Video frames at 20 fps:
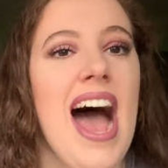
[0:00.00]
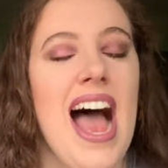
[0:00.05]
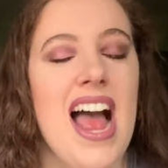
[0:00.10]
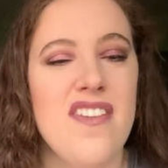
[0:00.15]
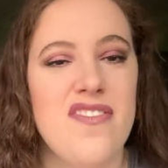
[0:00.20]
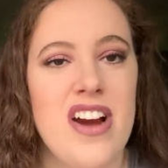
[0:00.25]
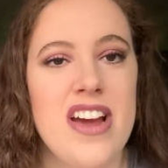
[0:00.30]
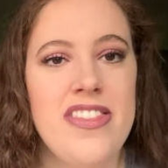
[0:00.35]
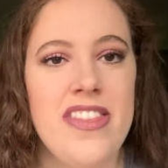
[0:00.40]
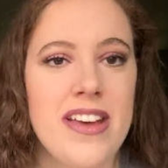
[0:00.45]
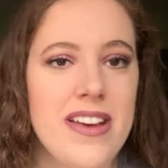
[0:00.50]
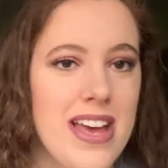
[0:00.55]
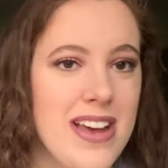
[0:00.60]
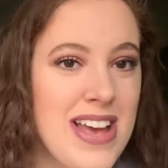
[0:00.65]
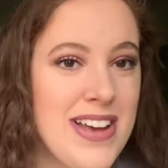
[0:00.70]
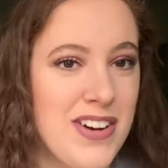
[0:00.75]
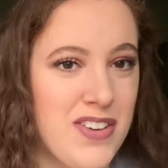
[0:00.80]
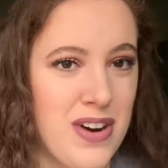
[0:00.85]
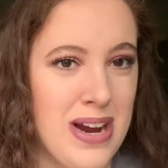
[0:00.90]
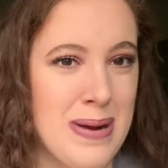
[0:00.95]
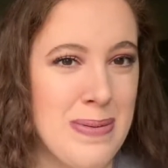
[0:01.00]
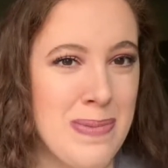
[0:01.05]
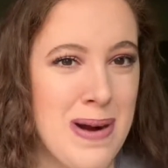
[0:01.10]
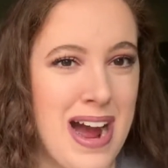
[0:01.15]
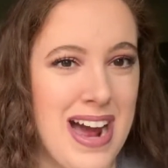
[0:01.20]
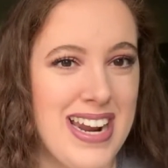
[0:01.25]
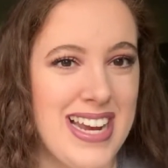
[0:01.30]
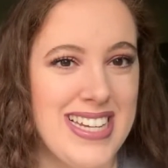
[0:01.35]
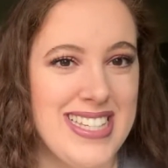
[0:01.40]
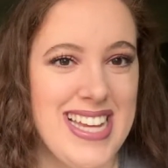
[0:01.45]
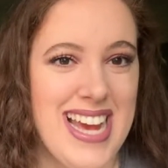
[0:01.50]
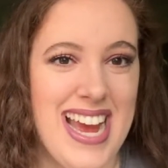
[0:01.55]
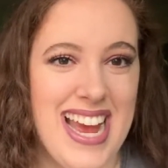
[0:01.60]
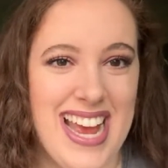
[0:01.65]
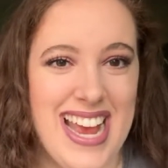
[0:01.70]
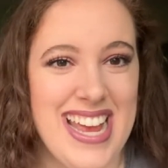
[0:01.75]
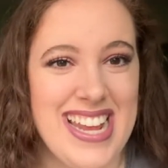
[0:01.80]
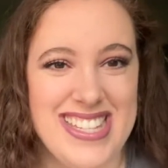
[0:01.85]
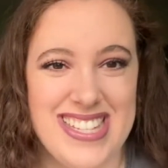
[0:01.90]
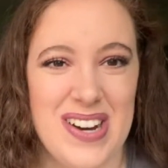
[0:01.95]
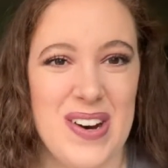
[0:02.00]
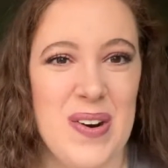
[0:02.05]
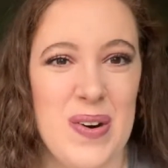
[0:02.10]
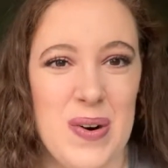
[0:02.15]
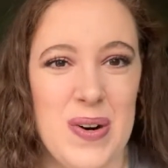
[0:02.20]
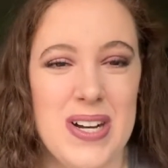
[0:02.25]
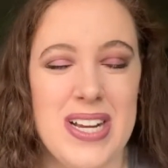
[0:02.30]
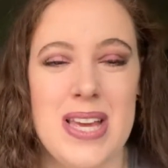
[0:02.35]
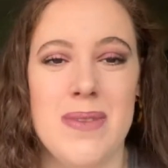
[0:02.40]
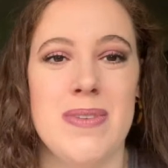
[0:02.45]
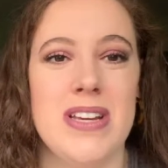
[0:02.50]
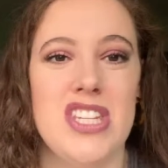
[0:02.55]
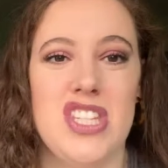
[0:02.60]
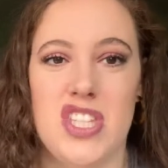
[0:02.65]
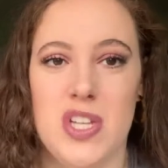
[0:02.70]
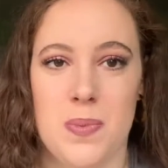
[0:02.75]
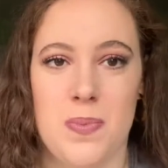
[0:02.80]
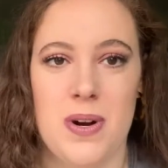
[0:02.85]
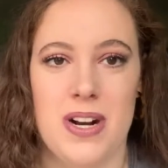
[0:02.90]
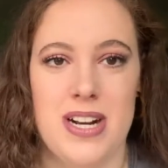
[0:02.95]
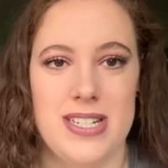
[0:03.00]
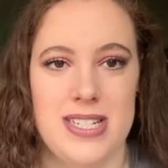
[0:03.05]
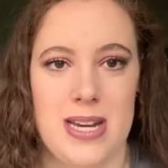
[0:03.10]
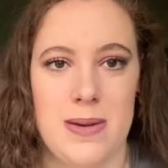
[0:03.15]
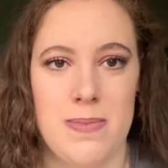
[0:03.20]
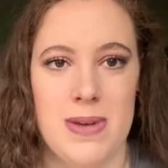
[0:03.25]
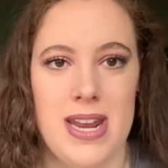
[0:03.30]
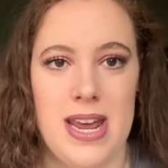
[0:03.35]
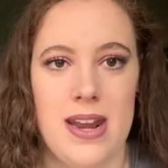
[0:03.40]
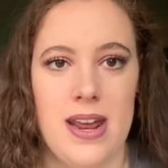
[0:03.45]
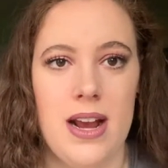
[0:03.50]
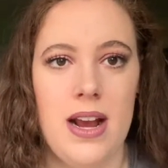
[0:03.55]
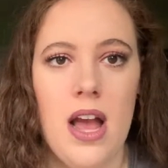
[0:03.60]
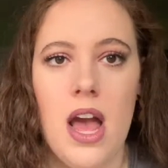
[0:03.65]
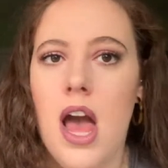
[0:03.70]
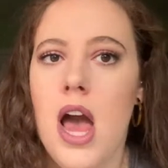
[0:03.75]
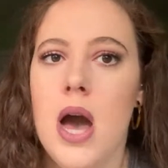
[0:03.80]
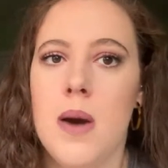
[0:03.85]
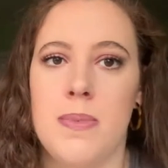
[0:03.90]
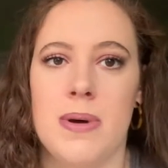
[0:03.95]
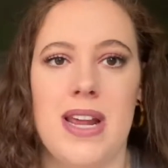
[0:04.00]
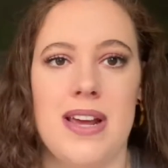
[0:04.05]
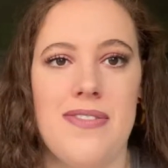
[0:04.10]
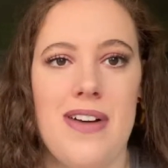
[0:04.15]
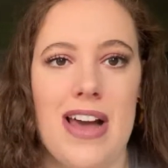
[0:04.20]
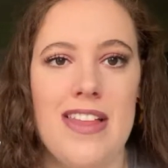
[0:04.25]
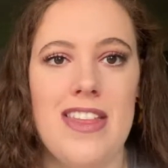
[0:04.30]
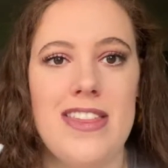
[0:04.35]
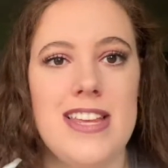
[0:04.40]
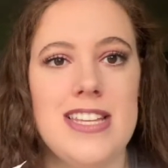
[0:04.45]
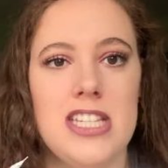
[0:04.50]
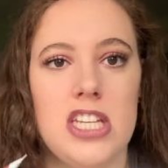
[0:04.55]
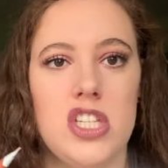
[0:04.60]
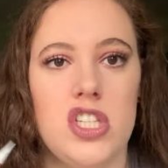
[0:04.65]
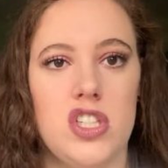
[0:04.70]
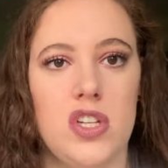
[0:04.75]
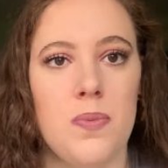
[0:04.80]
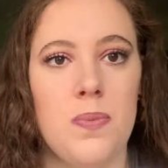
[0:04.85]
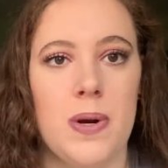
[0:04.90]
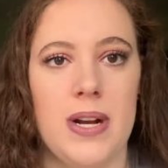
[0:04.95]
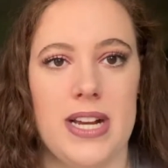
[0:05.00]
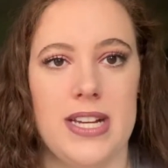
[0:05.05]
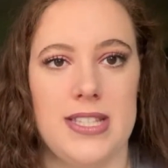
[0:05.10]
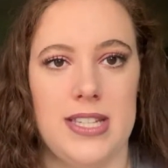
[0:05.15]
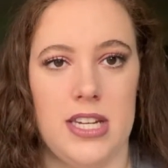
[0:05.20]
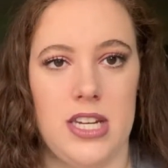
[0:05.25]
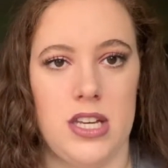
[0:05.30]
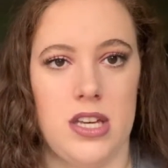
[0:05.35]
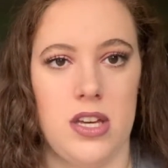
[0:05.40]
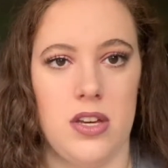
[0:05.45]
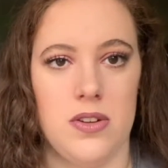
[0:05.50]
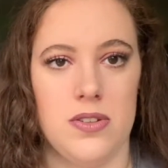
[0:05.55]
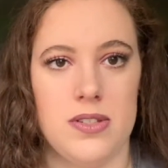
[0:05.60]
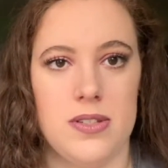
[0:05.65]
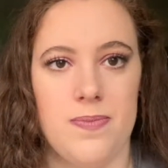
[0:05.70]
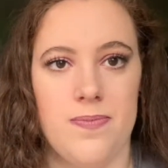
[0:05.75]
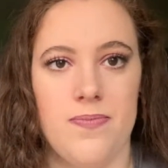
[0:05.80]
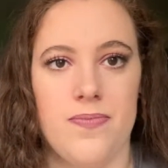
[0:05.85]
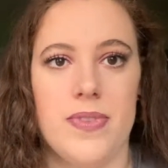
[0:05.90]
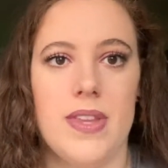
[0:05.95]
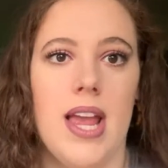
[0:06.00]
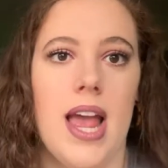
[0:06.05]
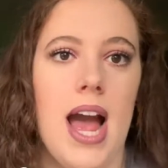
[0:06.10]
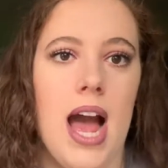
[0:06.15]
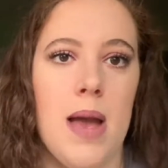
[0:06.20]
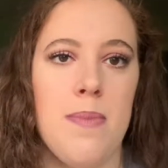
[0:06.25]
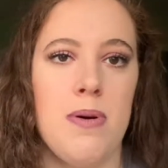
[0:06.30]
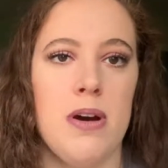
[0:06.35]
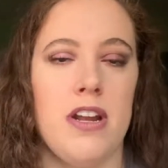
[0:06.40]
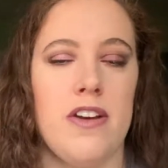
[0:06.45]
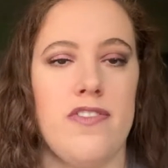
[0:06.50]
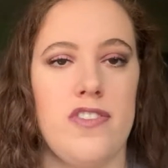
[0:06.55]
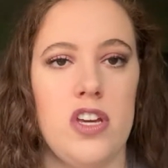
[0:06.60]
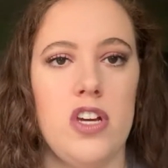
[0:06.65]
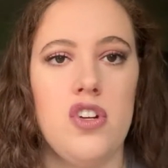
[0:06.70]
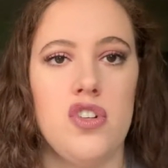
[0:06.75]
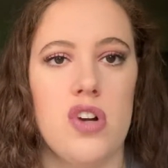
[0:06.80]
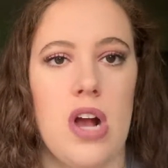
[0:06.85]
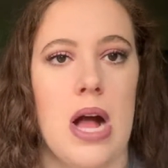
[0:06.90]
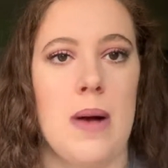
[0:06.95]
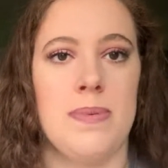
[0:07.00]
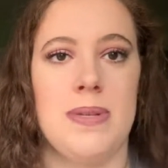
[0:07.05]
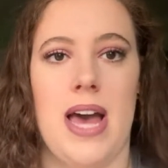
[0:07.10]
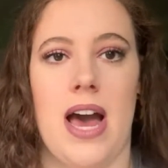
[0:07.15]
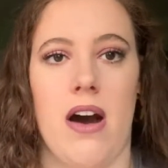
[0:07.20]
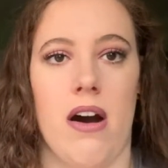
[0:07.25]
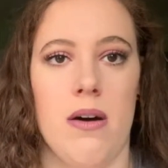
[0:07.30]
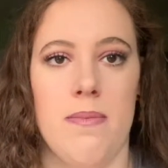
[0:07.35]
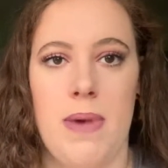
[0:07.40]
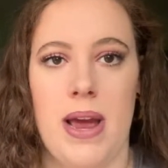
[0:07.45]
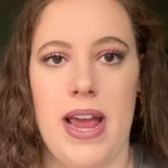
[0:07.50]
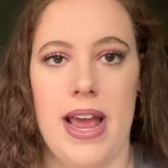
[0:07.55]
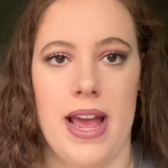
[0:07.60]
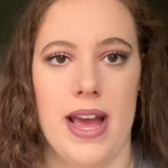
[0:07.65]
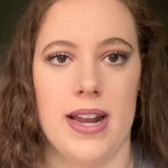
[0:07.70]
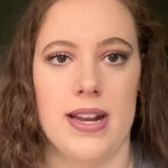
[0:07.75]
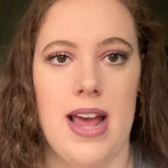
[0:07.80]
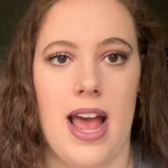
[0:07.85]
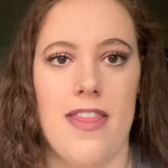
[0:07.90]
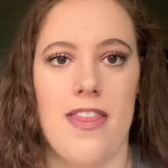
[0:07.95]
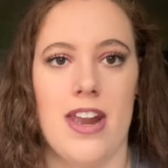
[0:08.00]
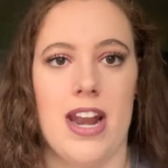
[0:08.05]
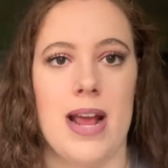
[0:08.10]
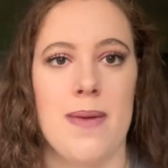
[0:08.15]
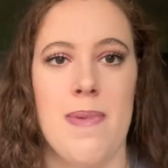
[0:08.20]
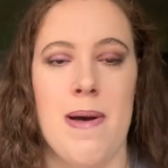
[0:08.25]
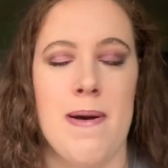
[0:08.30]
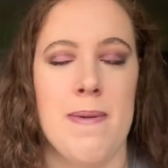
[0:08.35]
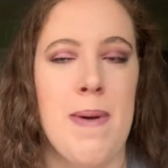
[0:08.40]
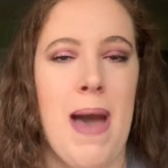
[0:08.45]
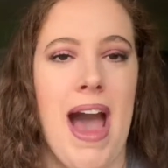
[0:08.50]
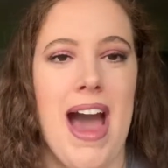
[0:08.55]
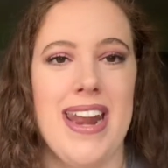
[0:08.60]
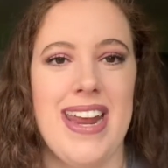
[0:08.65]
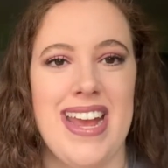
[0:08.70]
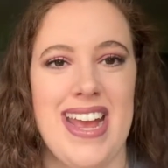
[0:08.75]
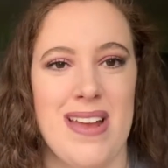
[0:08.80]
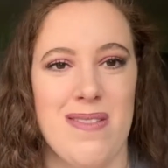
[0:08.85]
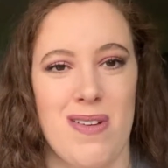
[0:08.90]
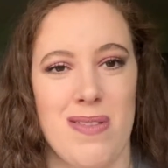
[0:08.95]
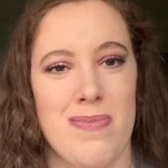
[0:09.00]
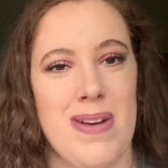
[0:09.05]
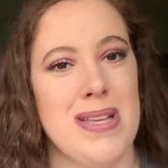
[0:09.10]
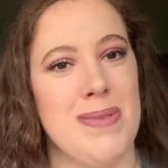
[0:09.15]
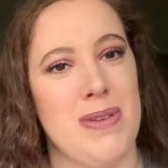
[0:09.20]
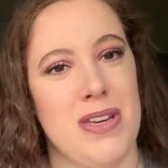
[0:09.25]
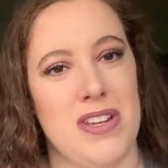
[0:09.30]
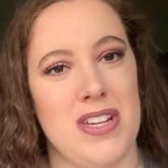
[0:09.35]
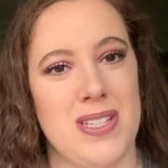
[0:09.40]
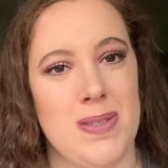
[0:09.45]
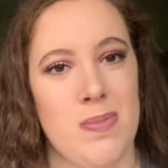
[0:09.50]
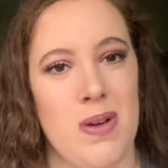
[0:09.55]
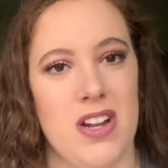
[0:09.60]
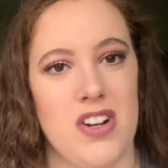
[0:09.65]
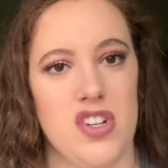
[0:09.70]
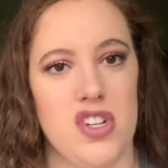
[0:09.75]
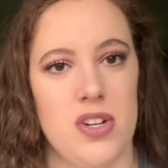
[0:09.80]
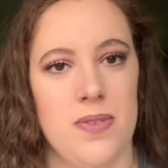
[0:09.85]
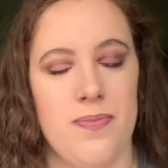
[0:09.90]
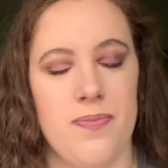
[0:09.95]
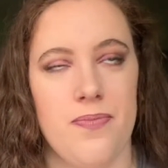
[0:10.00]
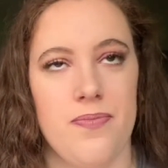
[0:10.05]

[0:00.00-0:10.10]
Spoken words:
I find that cream products as a whole can be super intimidating, but I find that this is super easy to use. I put a few drops out on my hand and then I pat it in with my beauty sponge.